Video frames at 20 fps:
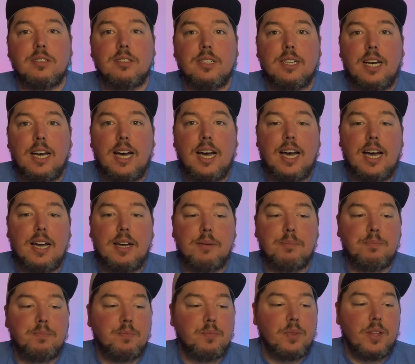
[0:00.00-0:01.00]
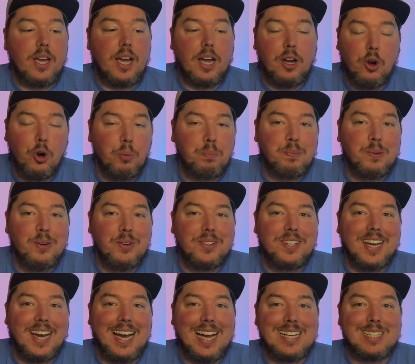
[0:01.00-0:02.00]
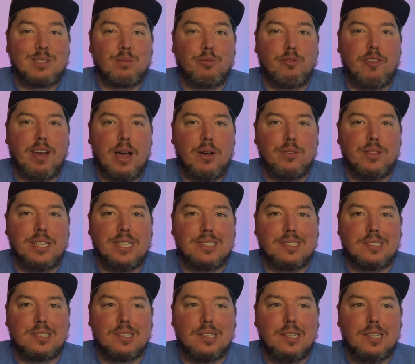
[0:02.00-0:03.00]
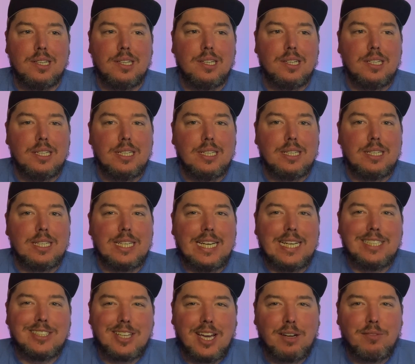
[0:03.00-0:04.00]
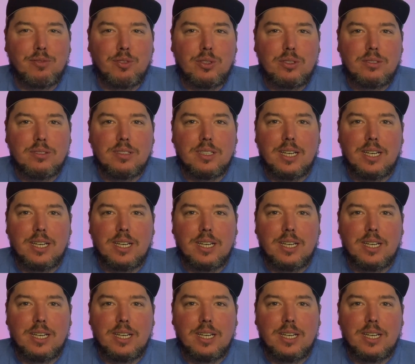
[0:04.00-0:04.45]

I hope you guys found this insightful.